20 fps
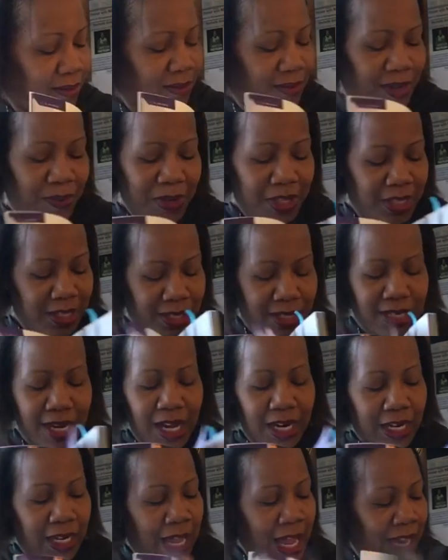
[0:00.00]
I mean, this has got
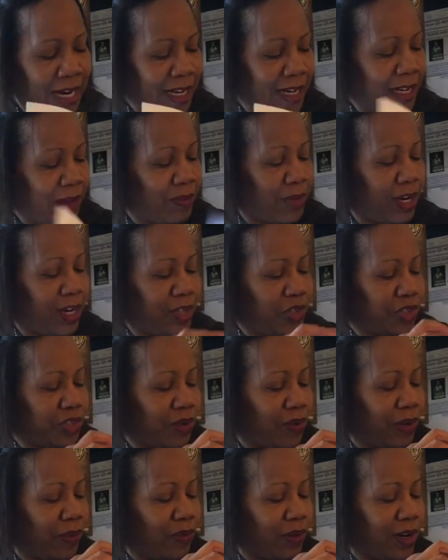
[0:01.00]
a lot in it, but I just
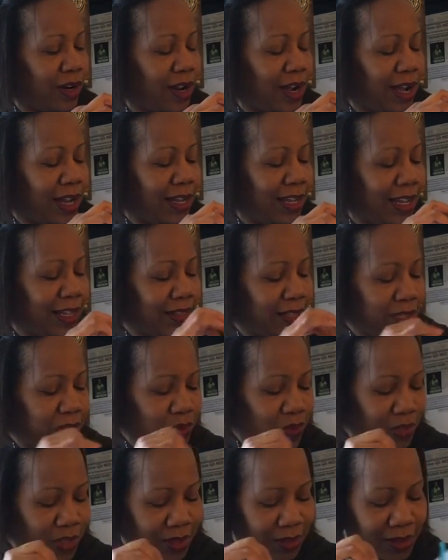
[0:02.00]
only wanted to highlight this
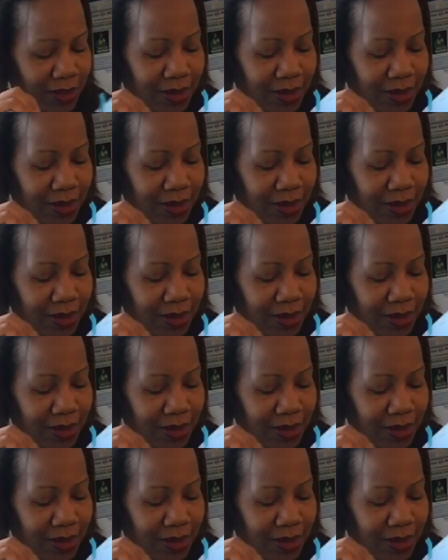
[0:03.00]
one.